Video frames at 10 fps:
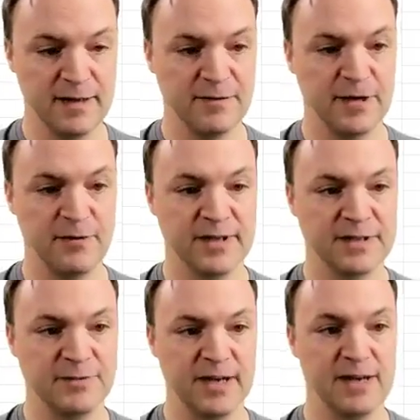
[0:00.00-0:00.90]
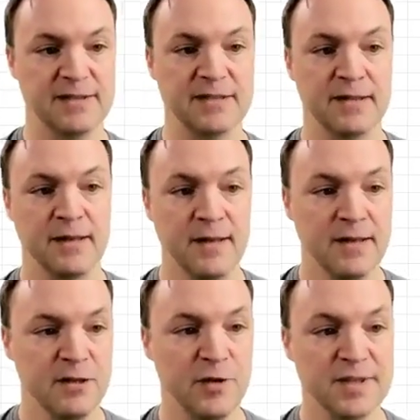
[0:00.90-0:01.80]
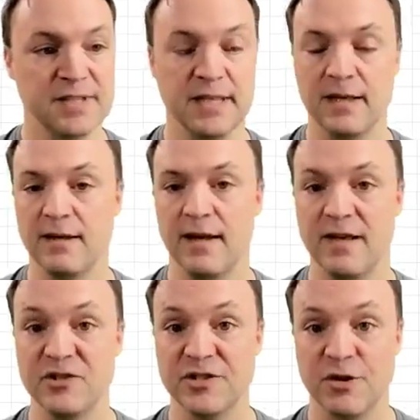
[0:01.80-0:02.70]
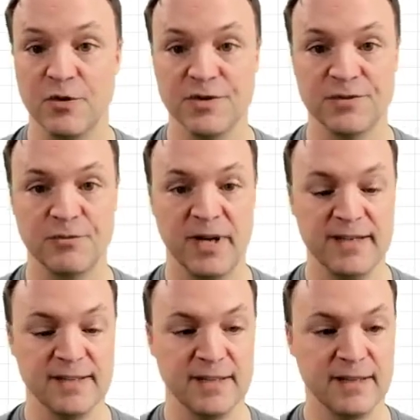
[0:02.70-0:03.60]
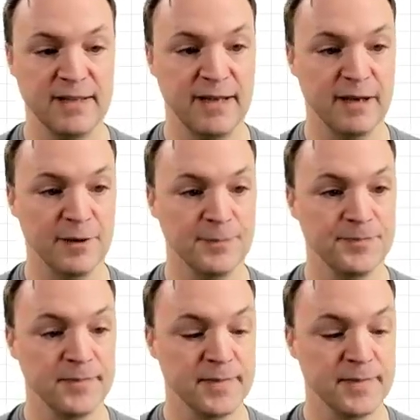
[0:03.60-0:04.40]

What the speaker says: And if I write something else, you can see it just goes right in here.